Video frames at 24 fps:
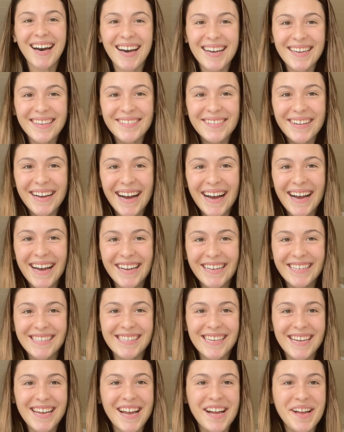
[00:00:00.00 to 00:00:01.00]
Hi you
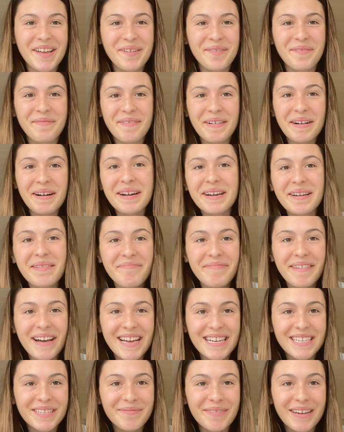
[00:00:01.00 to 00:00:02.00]
guys and welcome
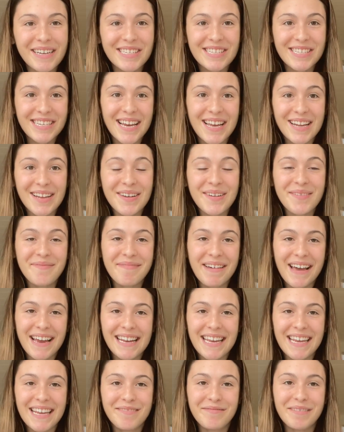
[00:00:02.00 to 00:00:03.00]
back to my channel.
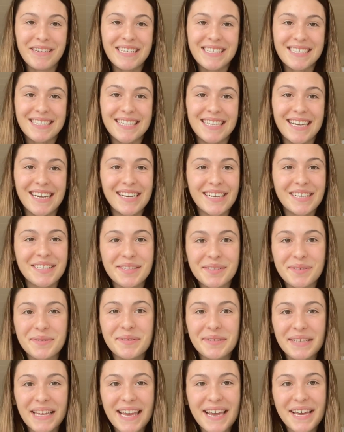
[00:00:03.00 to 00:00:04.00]
My name is Sierra
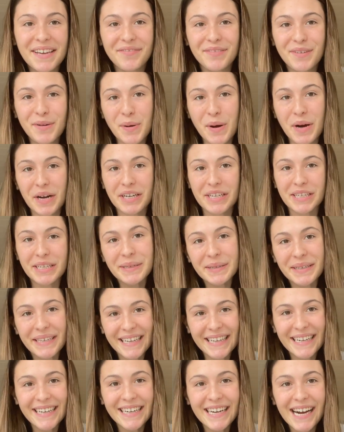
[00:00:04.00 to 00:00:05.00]
Schooley. If you are new
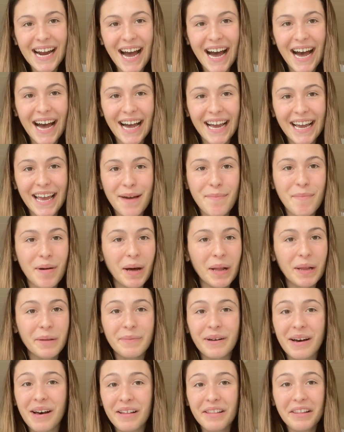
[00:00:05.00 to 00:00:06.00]
here, I am
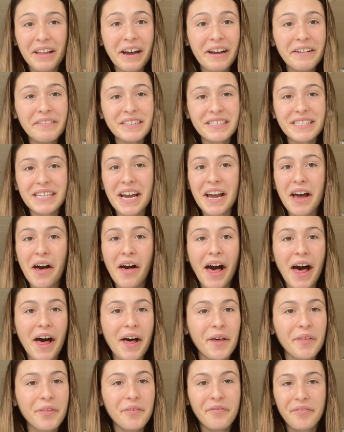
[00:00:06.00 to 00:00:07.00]
all about lifestyle,
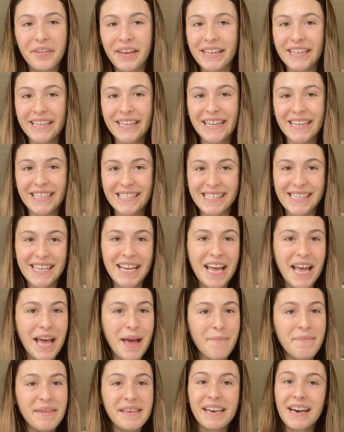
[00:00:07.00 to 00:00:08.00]
health, fitness,
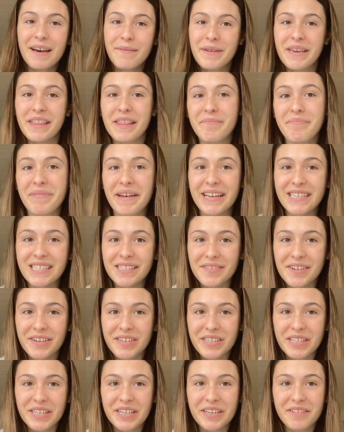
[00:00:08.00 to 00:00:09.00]
becoming the best
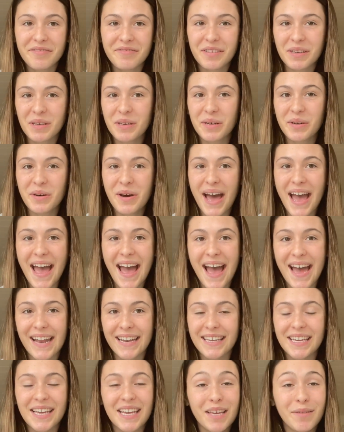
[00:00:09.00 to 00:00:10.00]
version of you
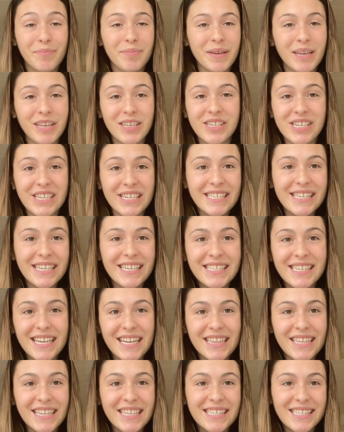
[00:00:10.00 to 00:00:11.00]
and keeping Jesus
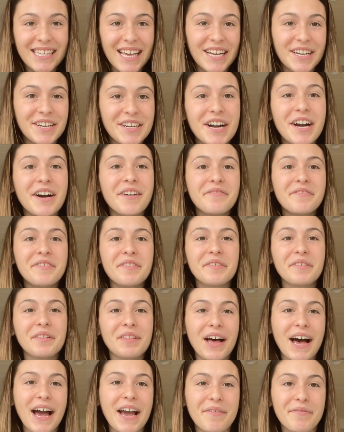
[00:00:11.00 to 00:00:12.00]
at the center of your
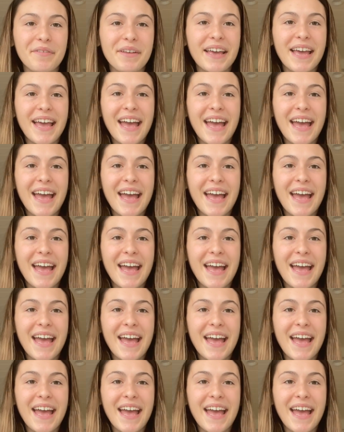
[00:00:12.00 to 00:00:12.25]
life.